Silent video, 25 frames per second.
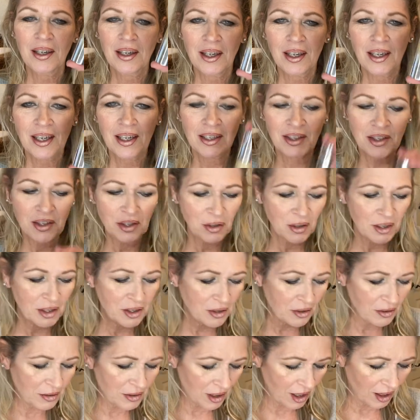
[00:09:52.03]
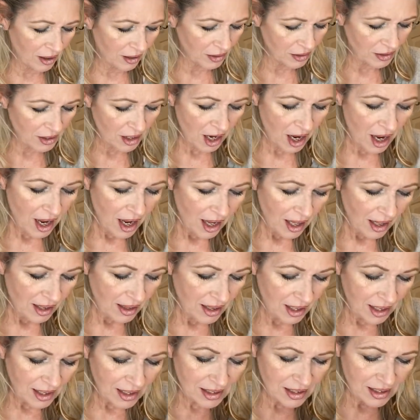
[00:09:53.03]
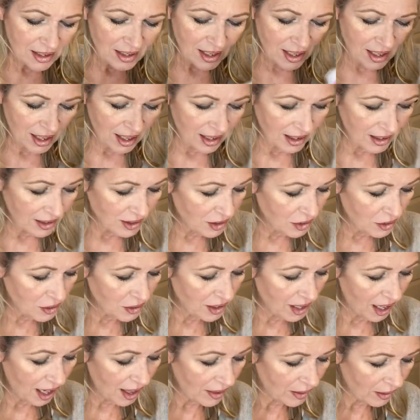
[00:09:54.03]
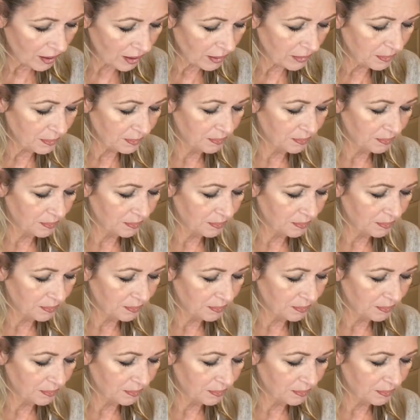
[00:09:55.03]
It's $32. These things together,